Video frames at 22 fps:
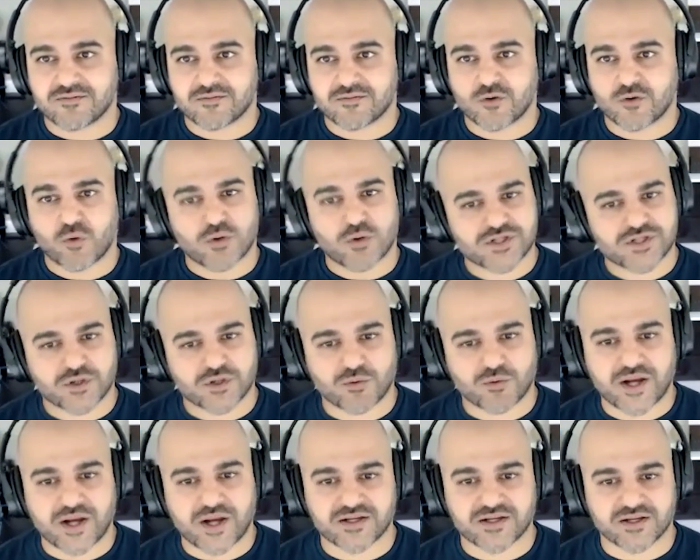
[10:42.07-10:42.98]
course
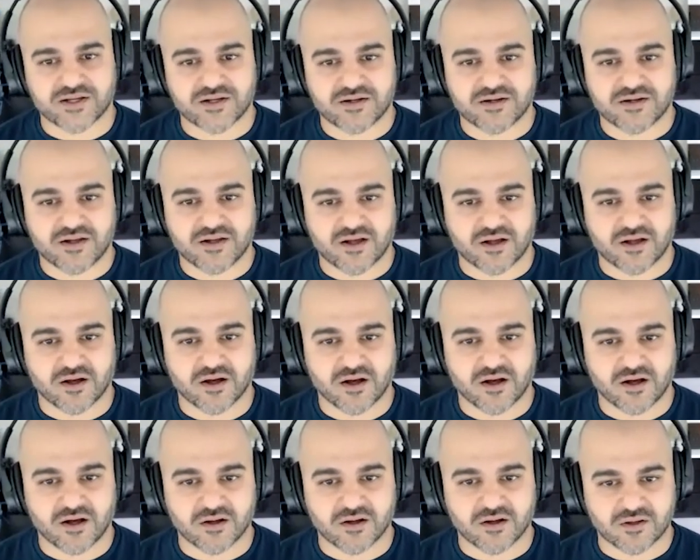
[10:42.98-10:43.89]
corrected
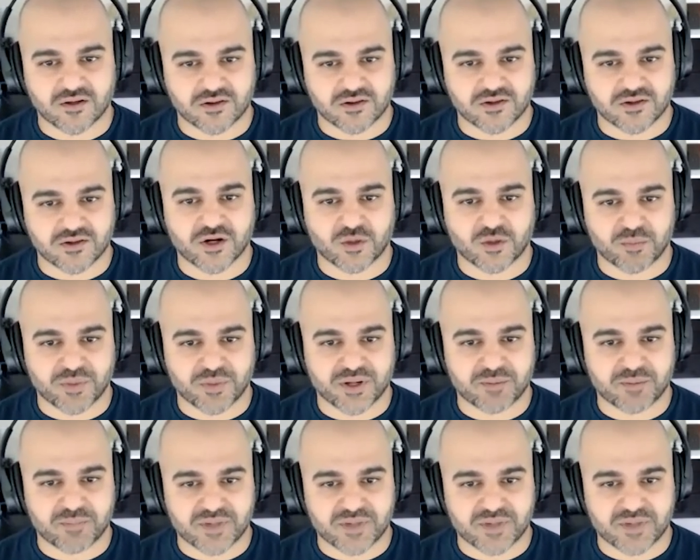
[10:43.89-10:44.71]
a little bit,